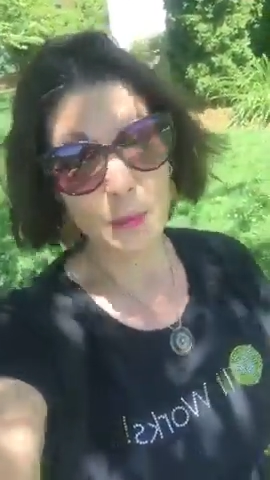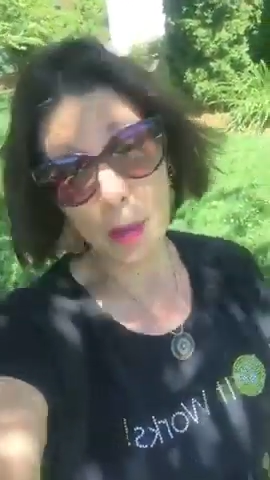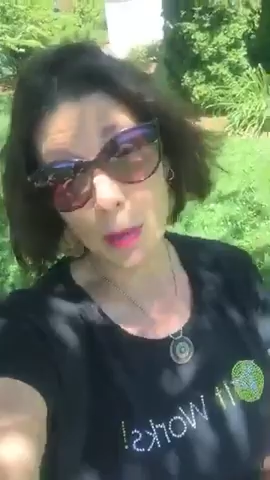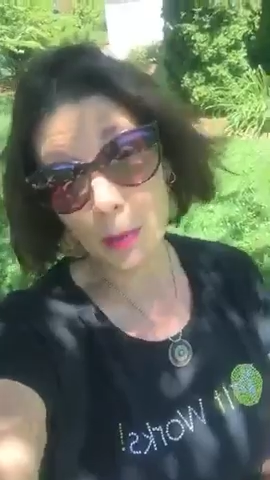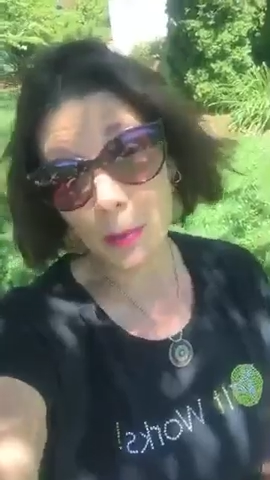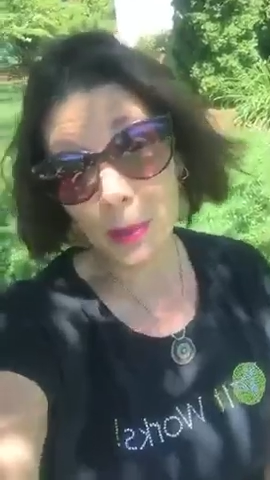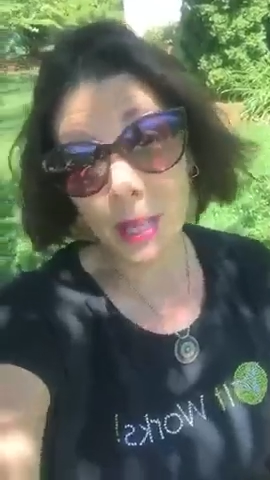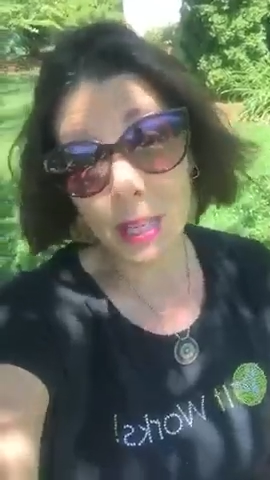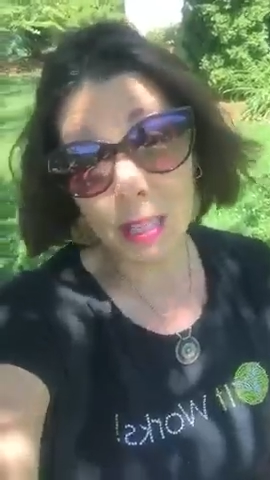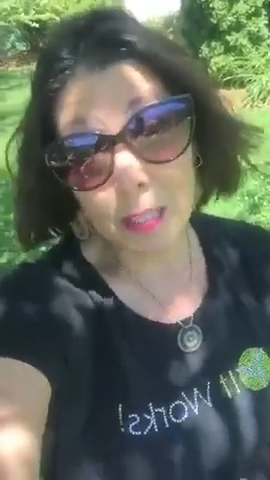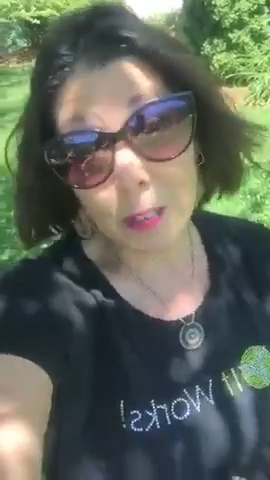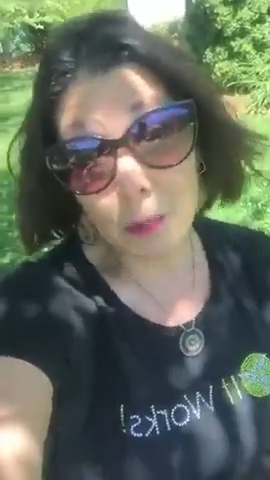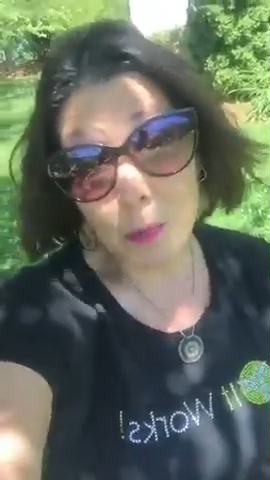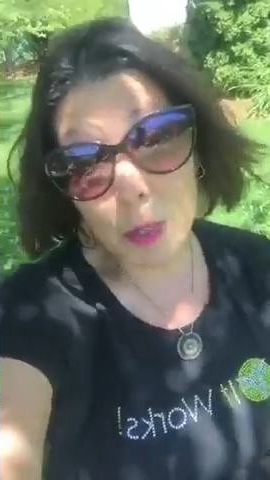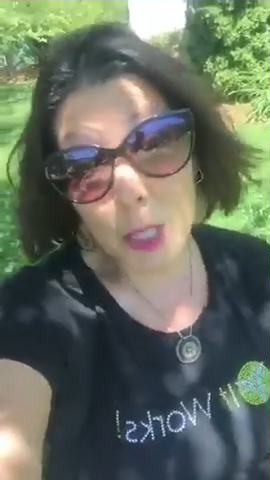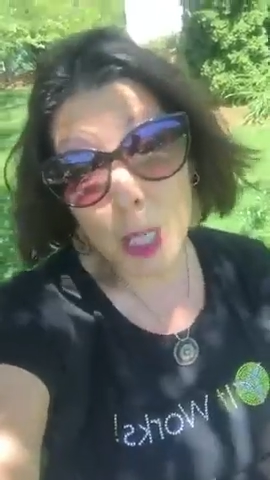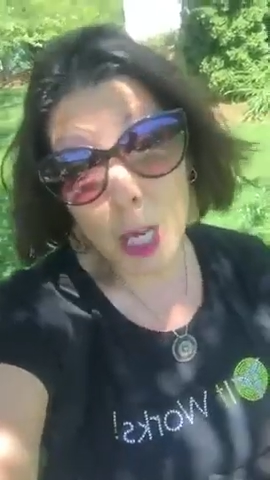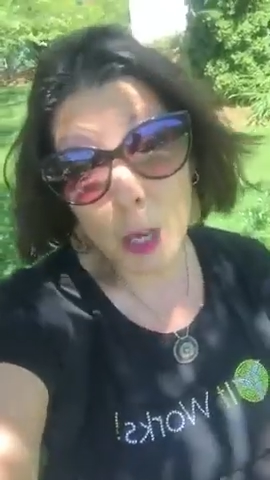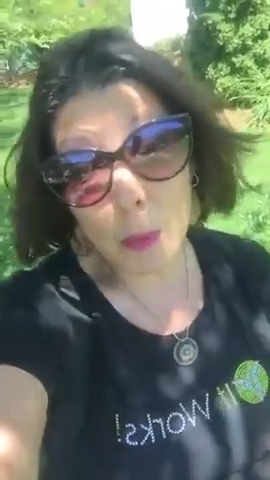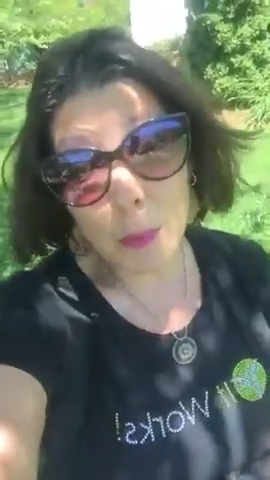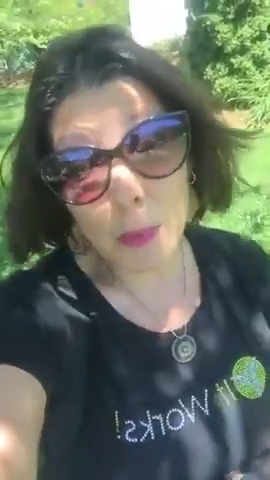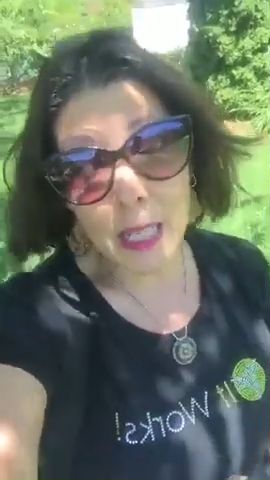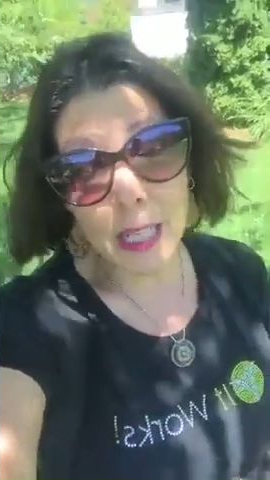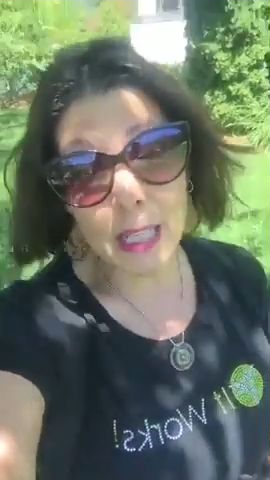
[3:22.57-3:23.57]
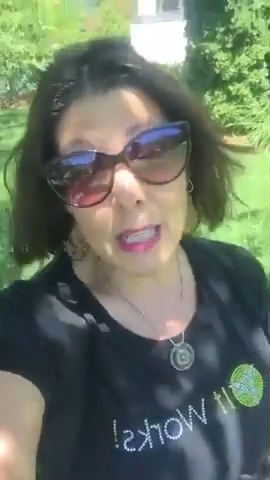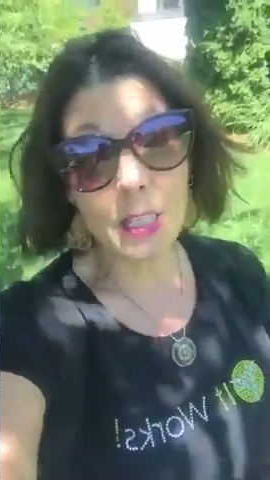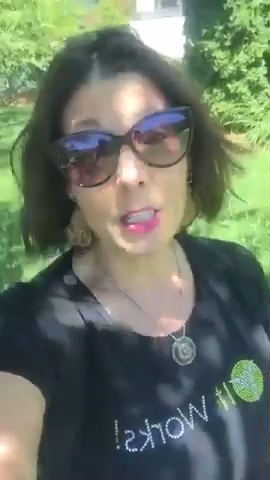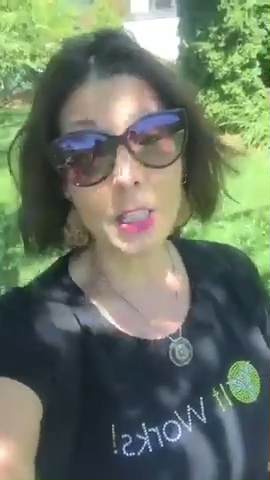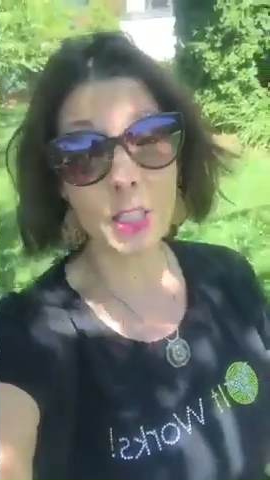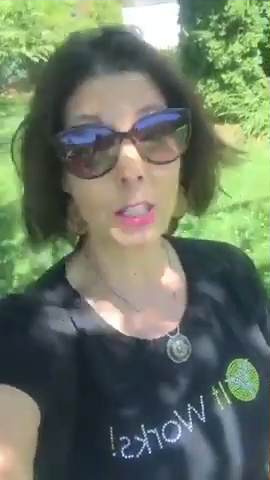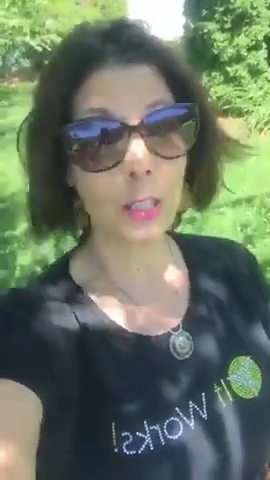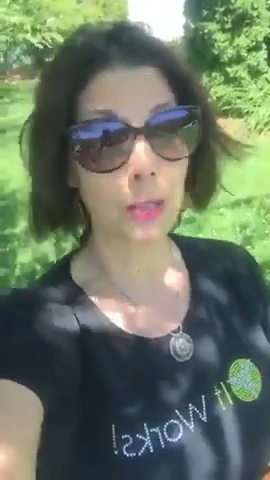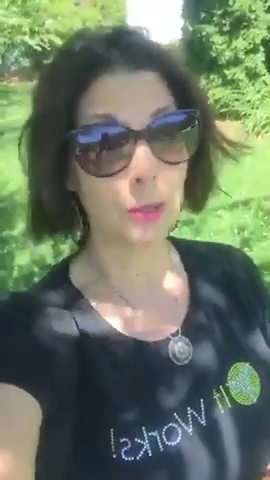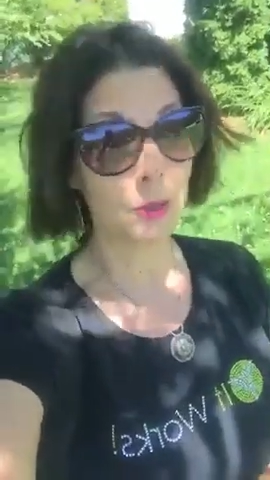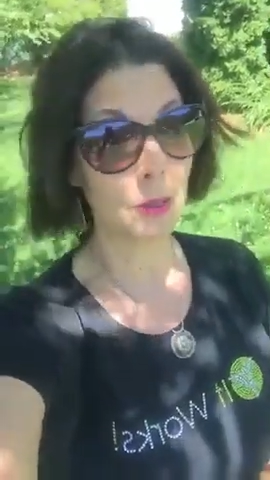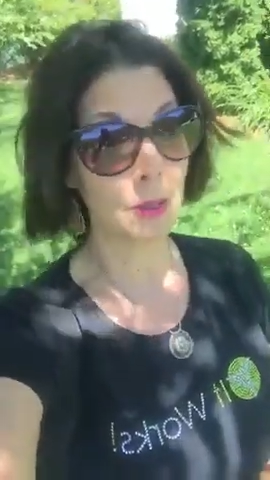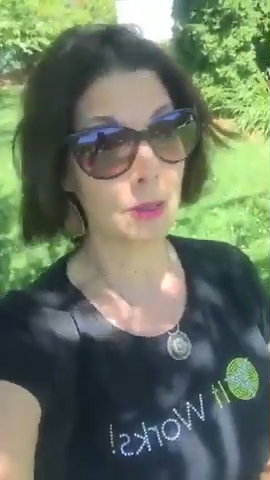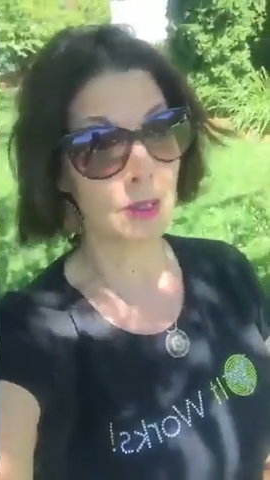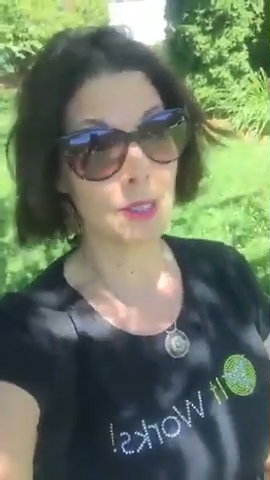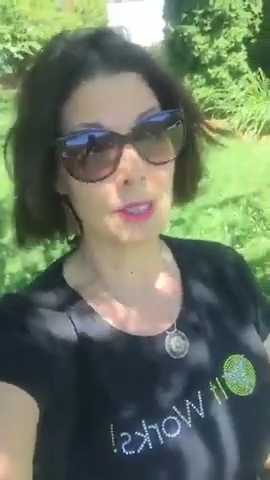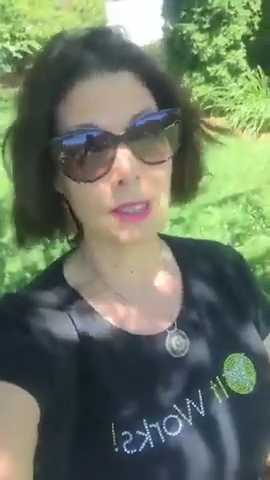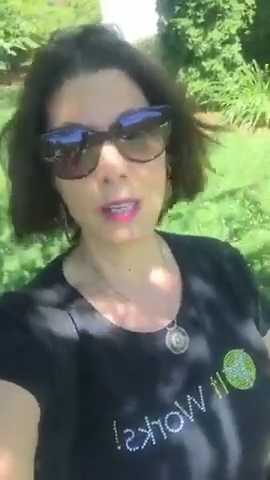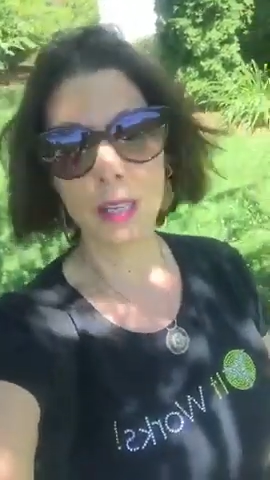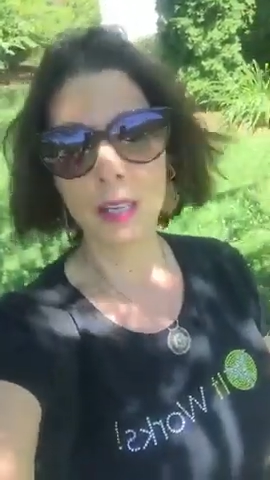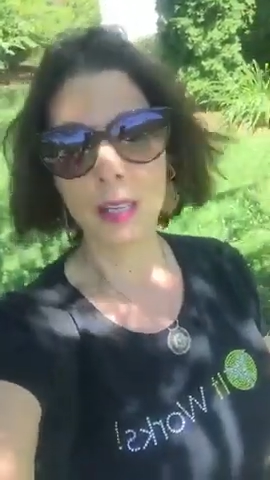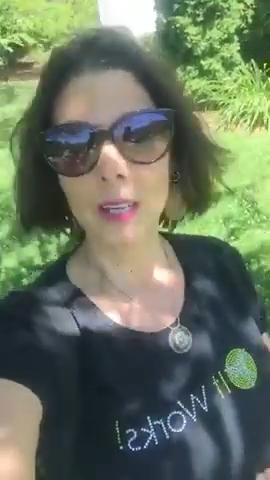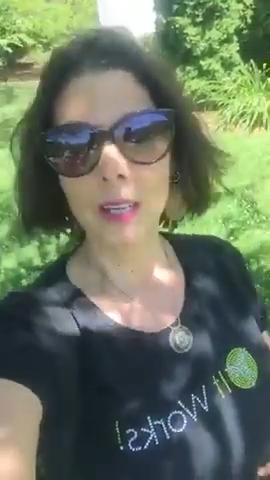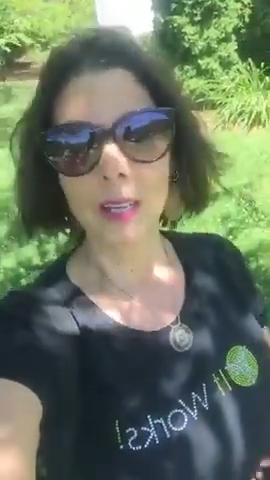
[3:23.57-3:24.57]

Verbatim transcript: maybe get some tummy issues,